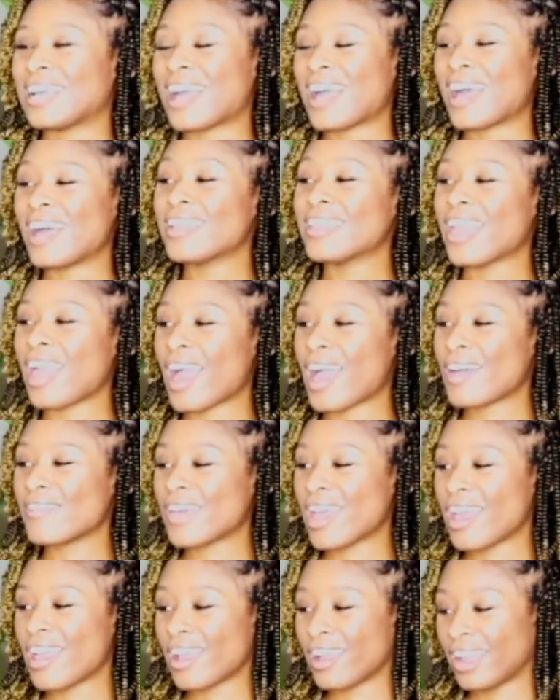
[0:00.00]
I've
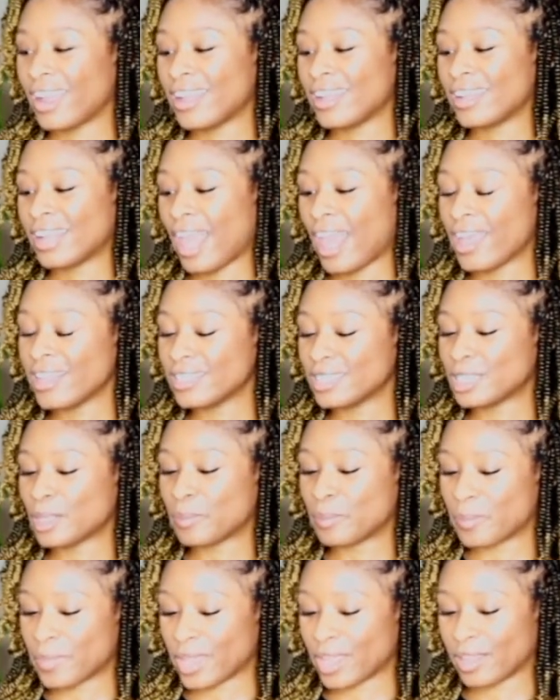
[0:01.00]
had
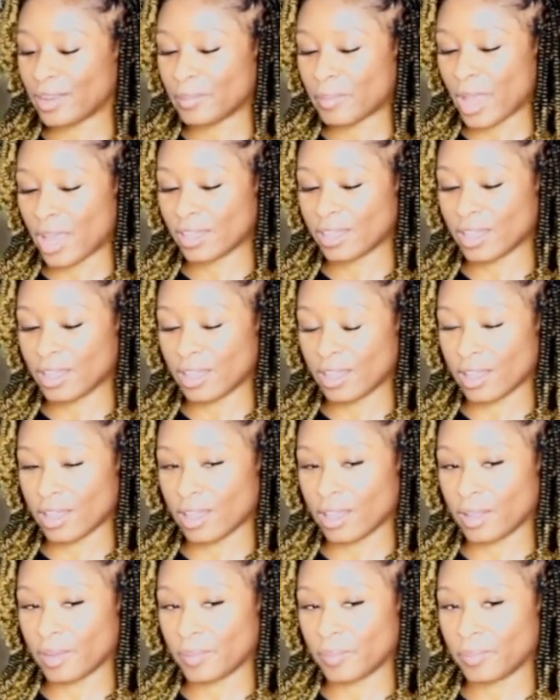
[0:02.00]
some men by
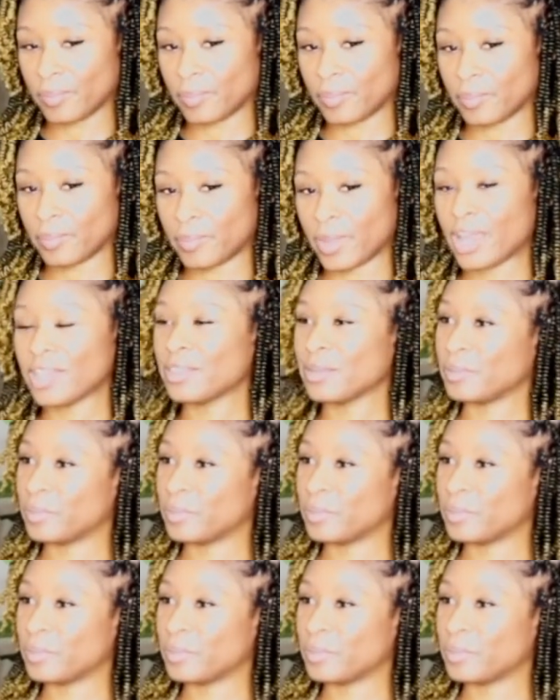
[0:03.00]
the